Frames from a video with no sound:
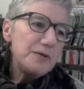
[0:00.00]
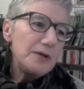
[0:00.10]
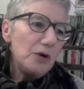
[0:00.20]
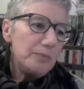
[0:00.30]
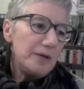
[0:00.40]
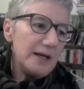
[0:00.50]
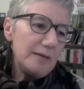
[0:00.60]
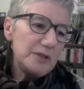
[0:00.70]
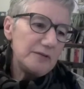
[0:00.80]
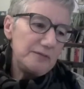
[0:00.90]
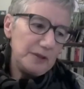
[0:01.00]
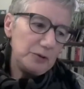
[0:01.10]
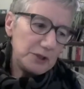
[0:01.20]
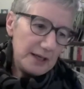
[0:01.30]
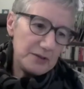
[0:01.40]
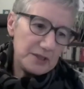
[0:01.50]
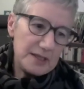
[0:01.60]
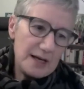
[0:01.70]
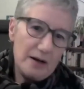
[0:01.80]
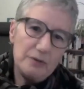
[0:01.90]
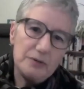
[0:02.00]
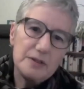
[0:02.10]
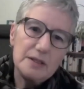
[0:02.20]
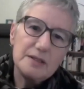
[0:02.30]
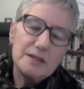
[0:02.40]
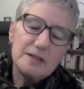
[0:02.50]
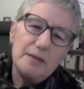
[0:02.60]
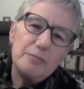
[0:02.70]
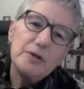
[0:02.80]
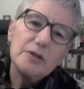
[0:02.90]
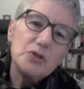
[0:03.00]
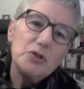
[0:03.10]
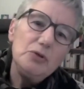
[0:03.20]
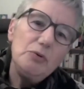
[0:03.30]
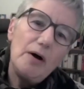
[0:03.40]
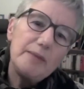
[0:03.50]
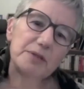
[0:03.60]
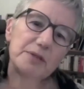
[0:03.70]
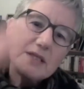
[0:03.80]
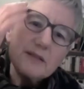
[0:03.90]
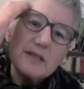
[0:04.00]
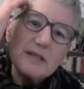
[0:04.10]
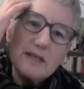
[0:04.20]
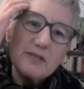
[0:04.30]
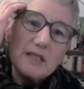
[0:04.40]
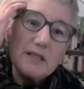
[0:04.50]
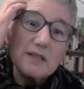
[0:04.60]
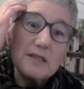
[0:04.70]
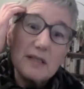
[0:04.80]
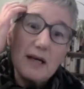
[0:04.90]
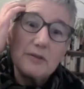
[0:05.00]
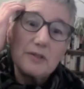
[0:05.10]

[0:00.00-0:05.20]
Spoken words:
not being able to filter out sounds is separate to hypersensitivity to sound.